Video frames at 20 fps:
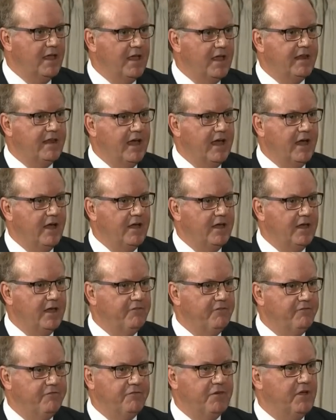Now,
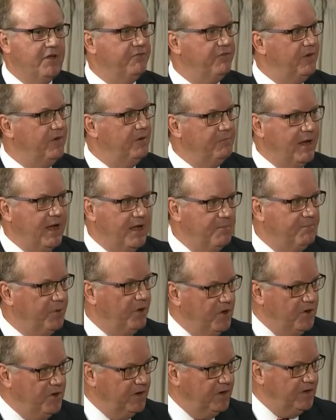if my
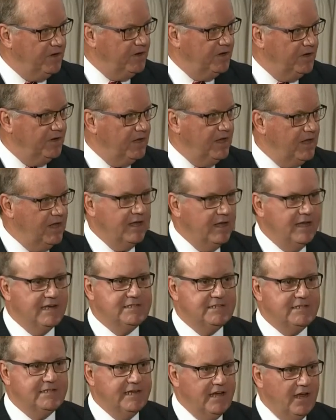opponent
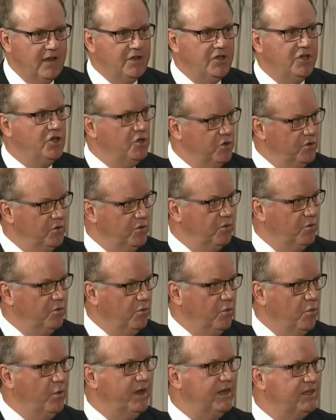can tell you
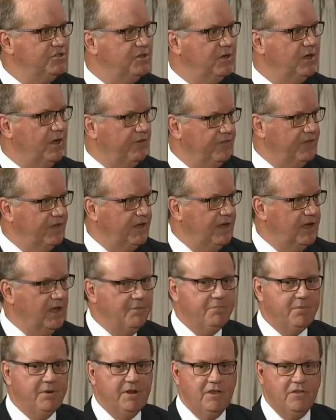which of the
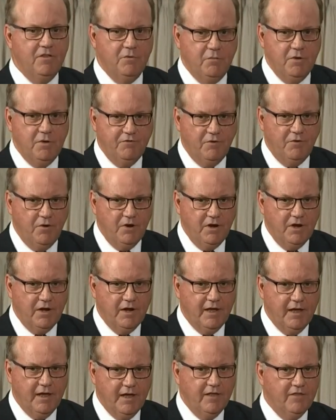companies that we've
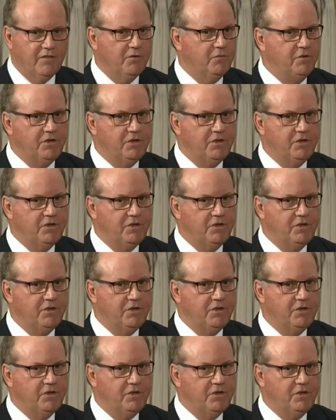organized that we